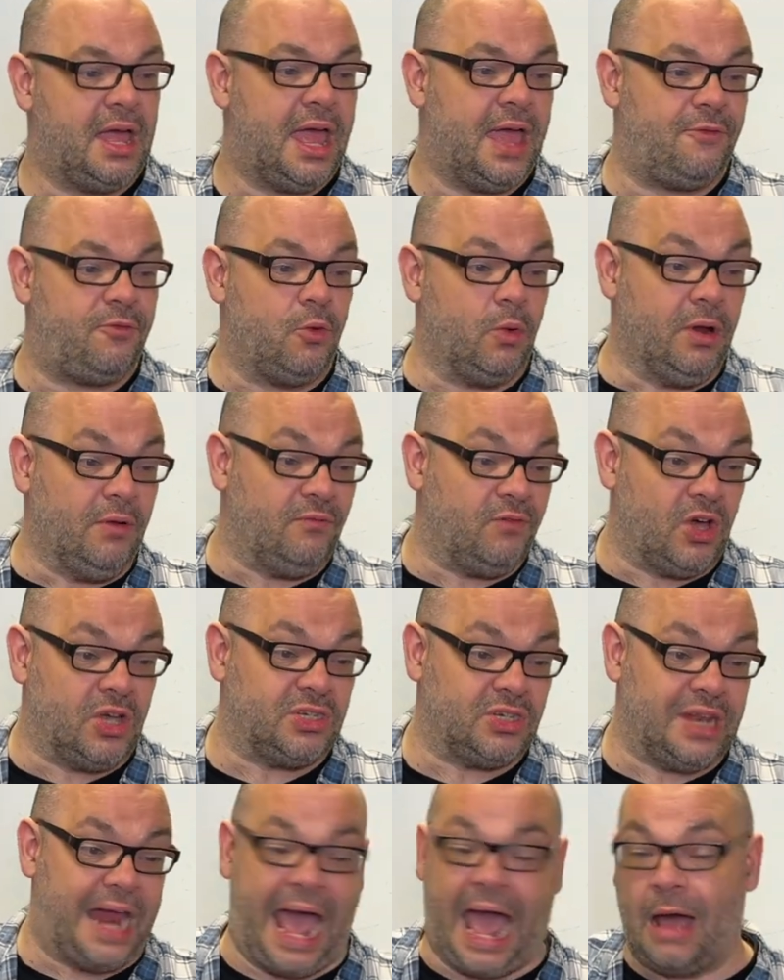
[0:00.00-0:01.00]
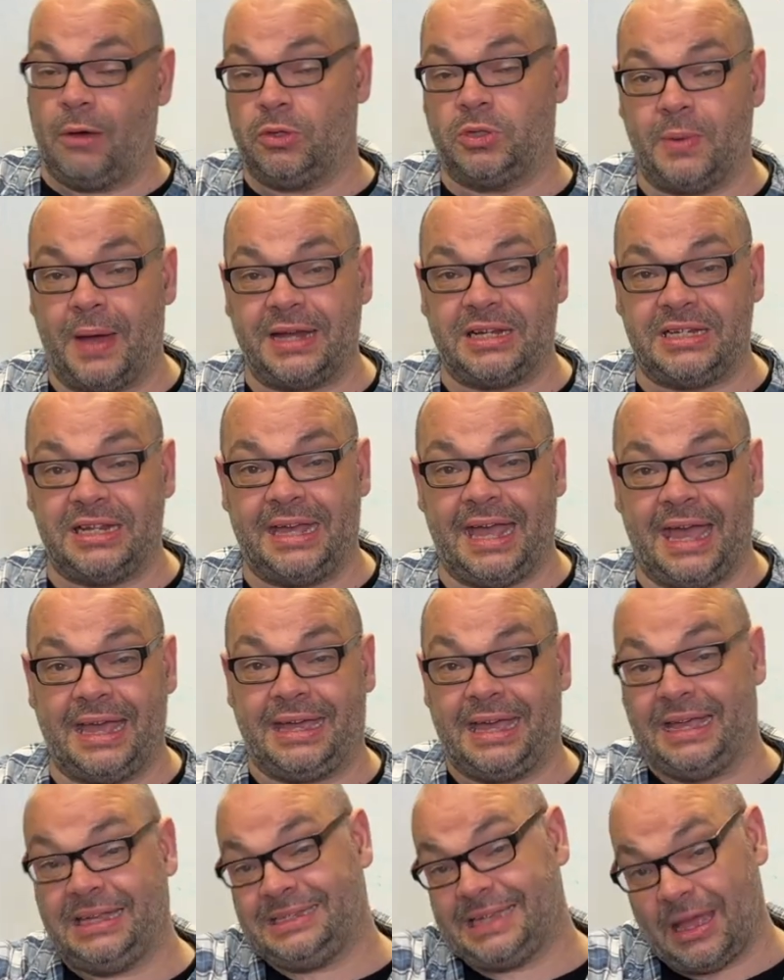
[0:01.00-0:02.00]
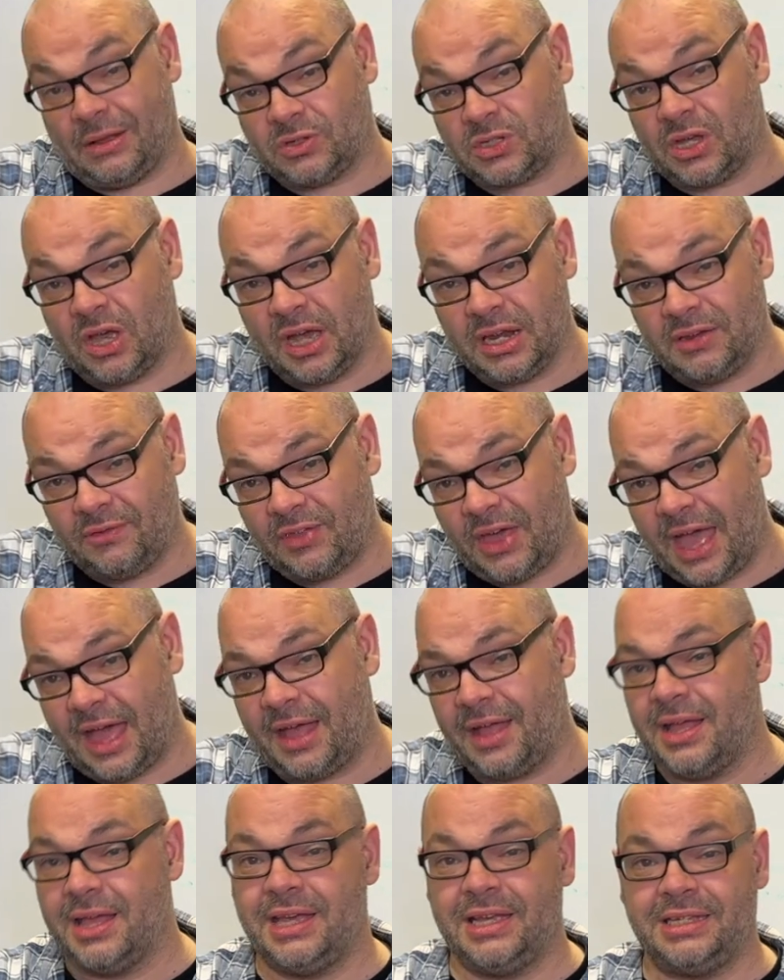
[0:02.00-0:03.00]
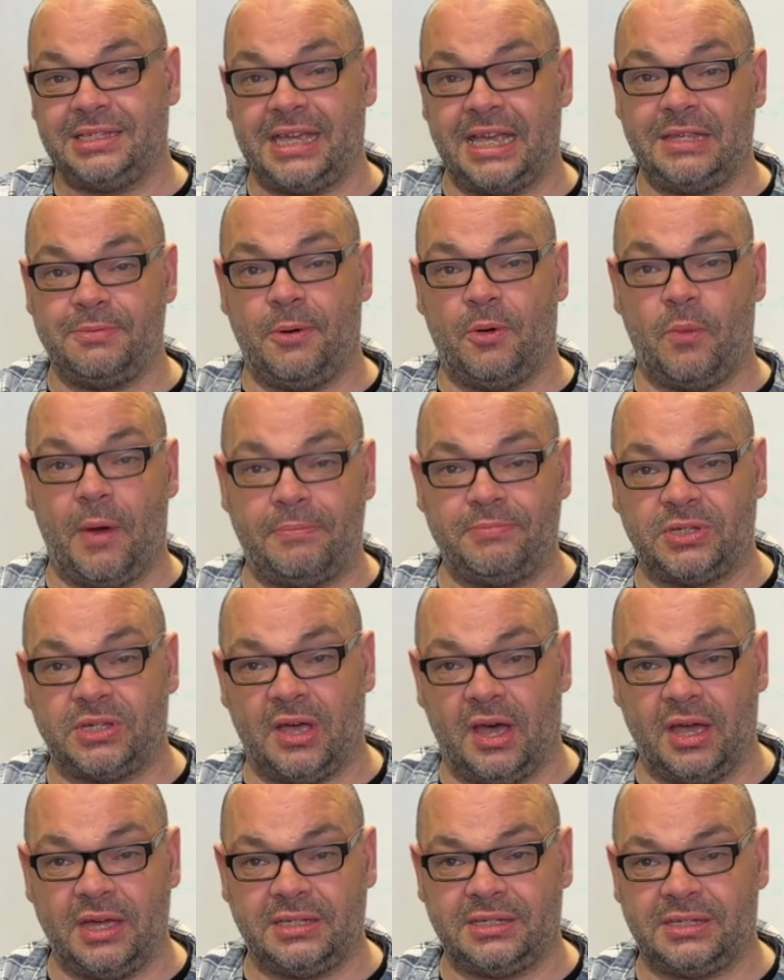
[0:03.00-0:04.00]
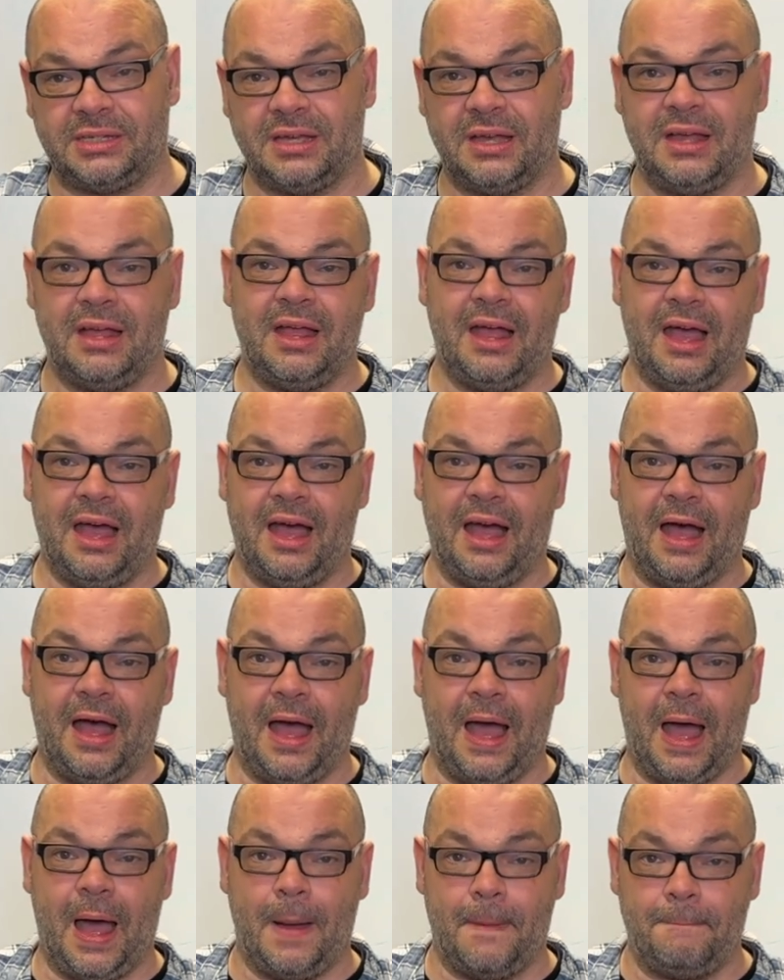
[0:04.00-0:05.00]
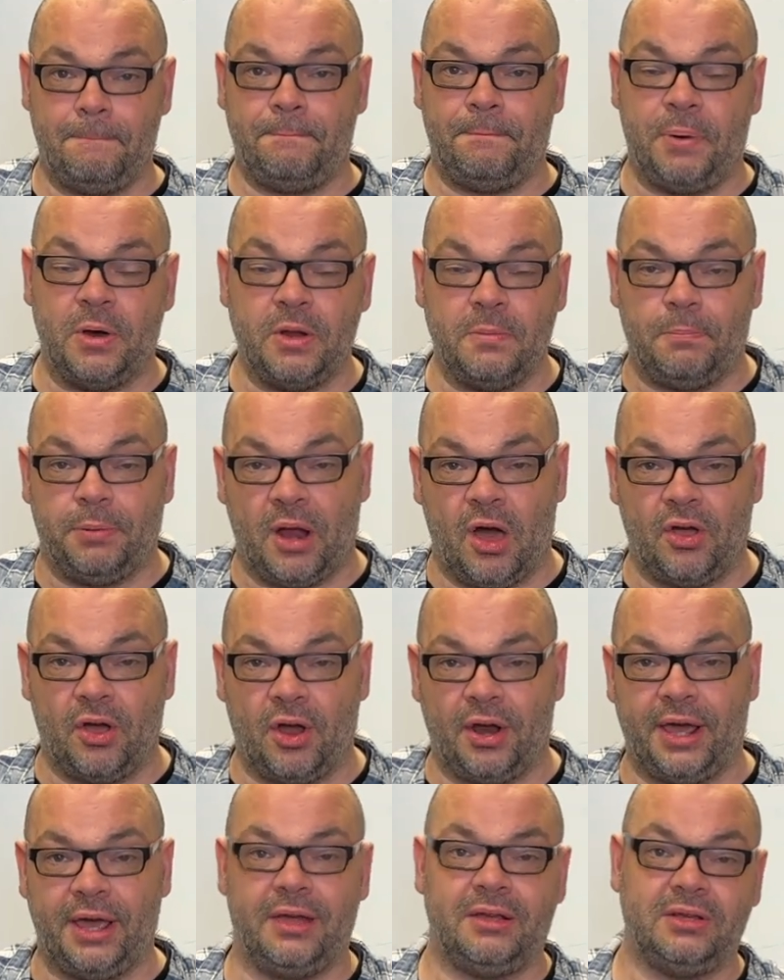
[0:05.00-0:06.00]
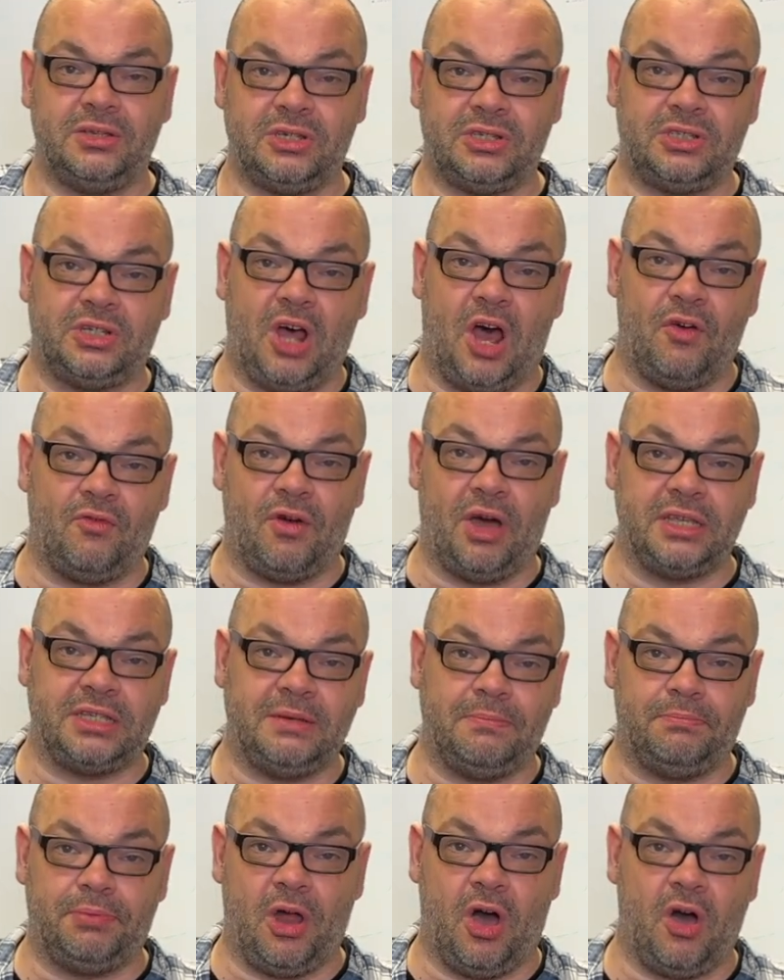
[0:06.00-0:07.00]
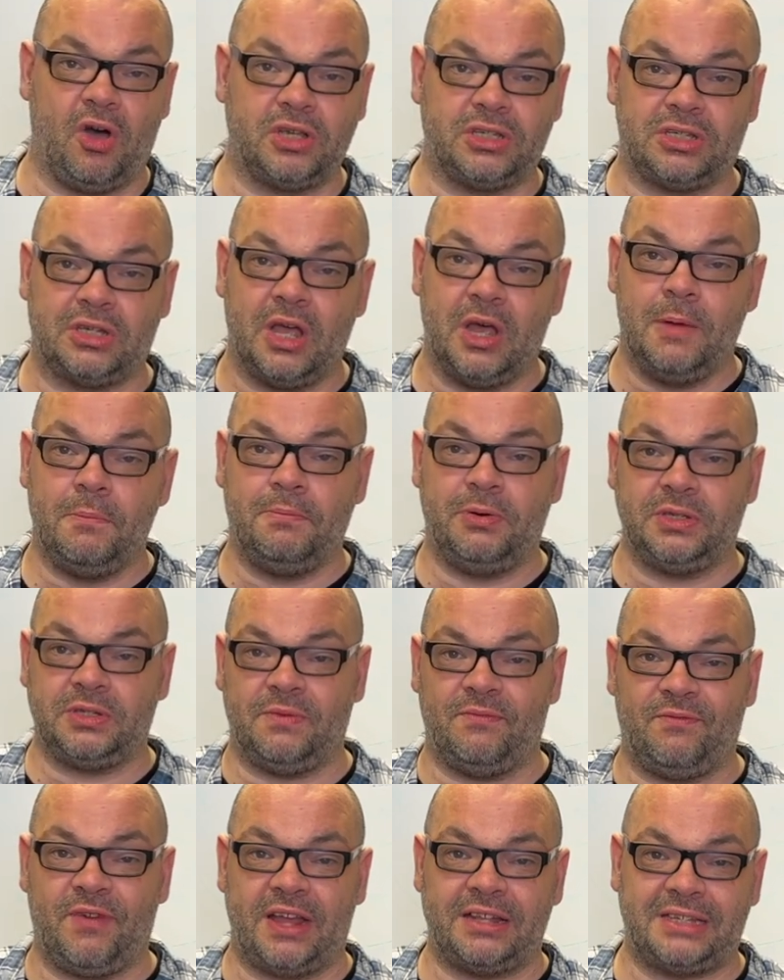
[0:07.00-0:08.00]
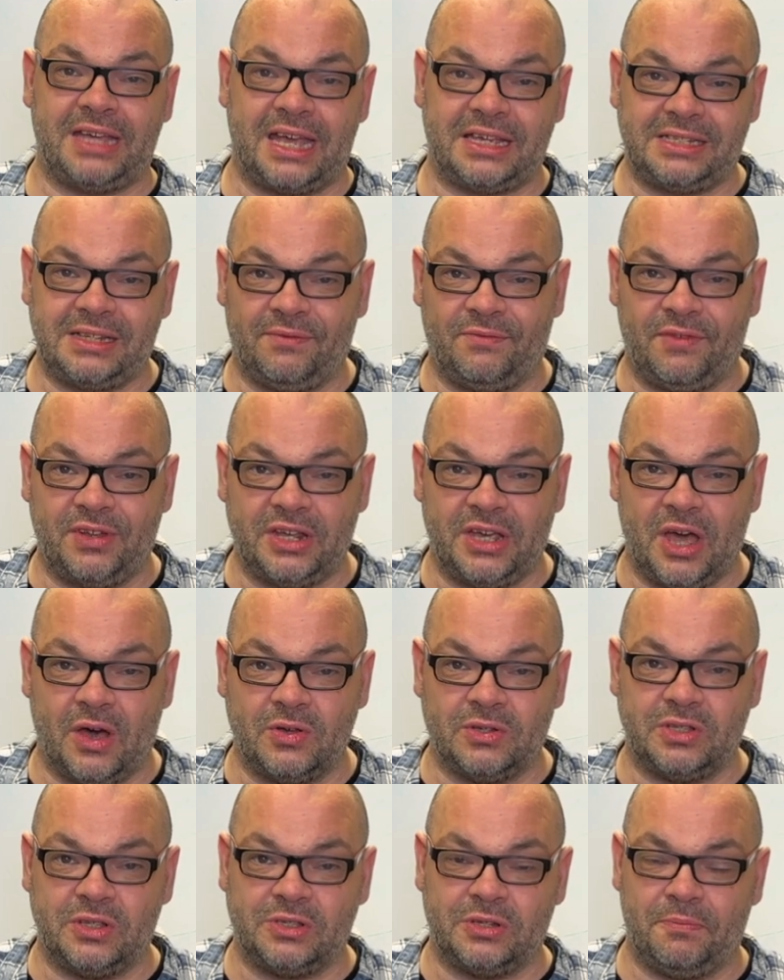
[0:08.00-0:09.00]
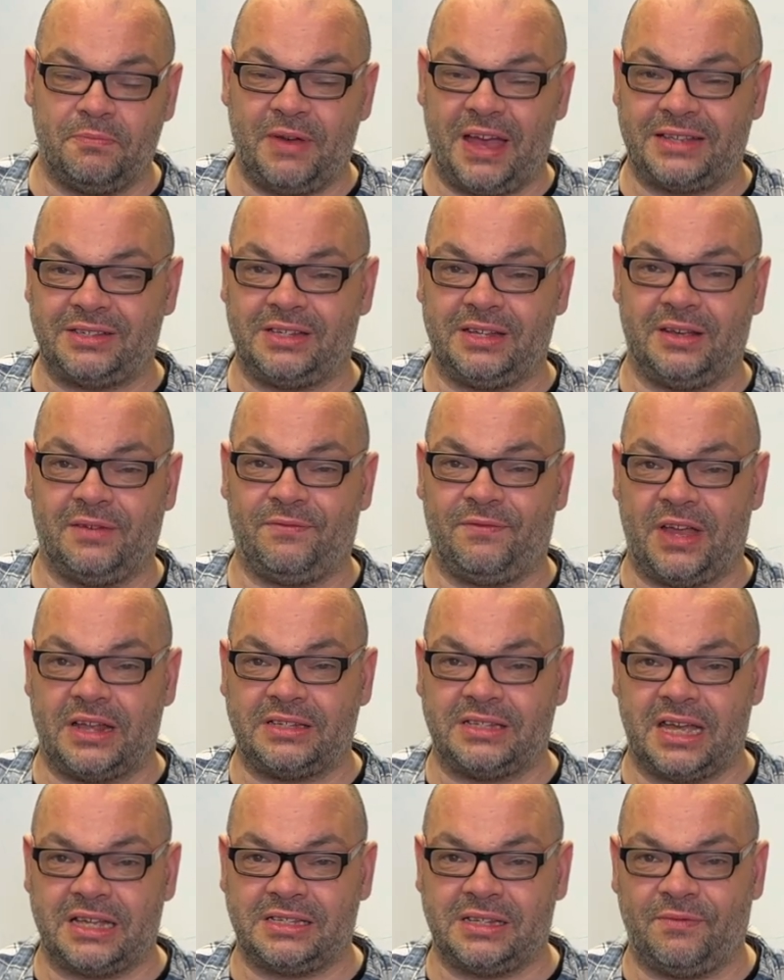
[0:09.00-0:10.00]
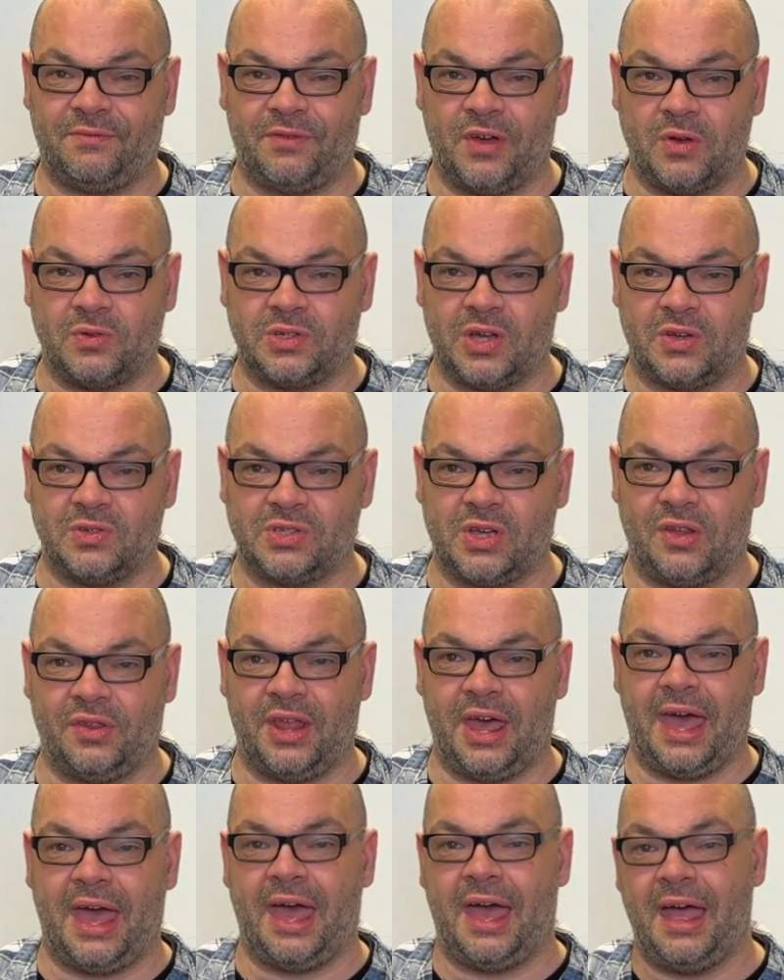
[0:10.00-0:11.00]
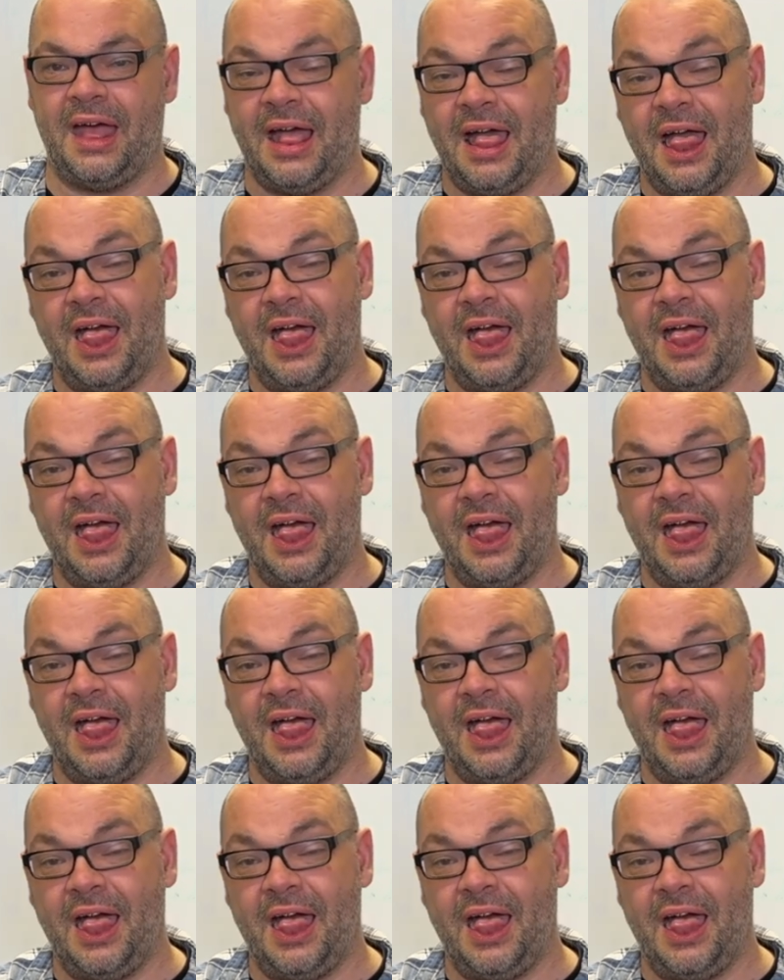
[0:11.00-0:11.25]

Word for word: If you want advice on how to actually get gigs outside of that, set up a website, uh, put a blog on it, start writing blogs, put some fantastic videos and some fantastic, fantastic photos on there.